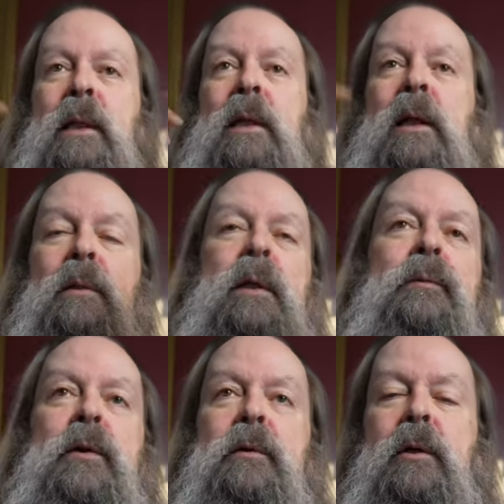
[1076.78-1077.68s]

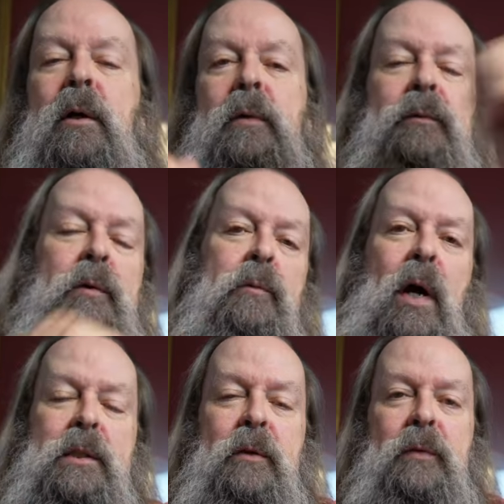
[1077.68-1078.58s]
if you saw, if you've
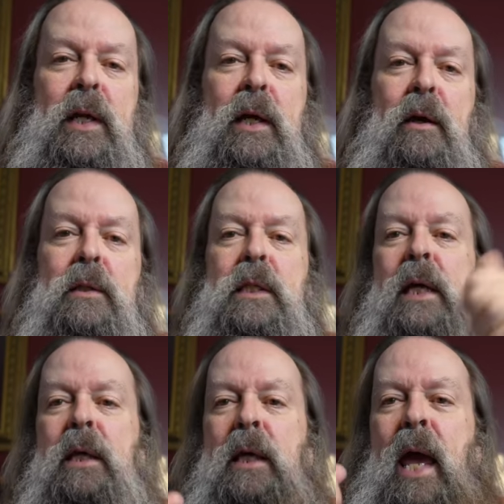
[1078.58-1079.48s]
watched the videos,
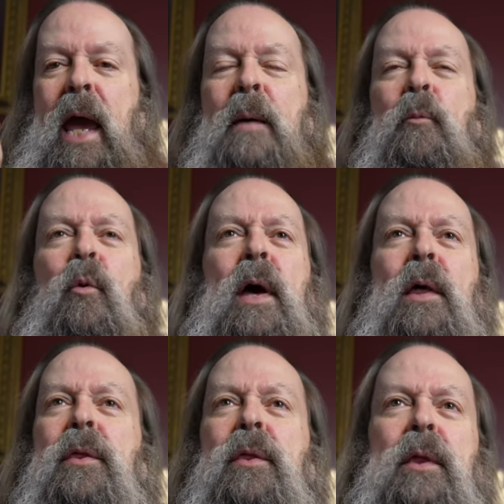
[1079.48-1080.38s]
it came
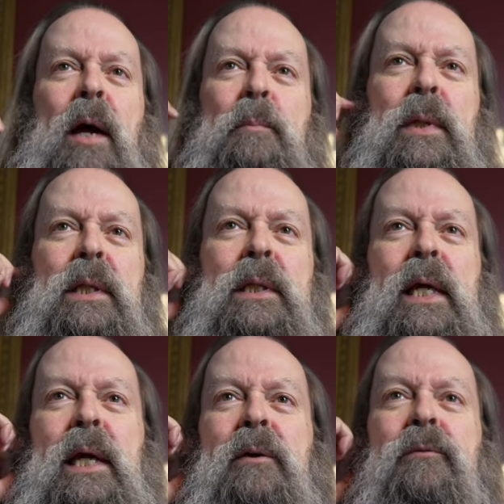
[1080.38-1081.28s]
with, I
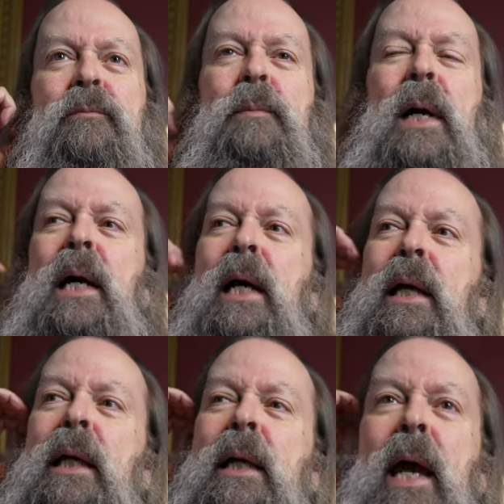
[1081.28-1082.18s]
believe my,
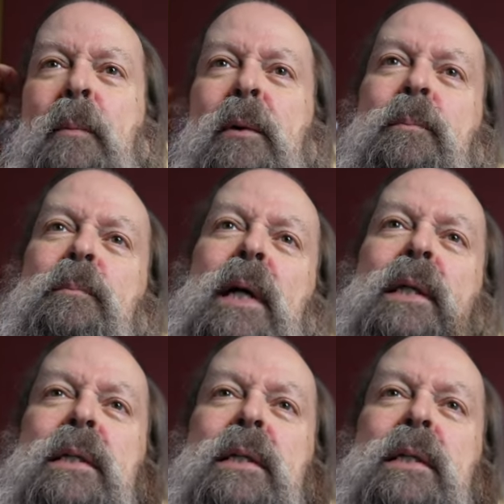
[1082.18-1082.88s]
it came with my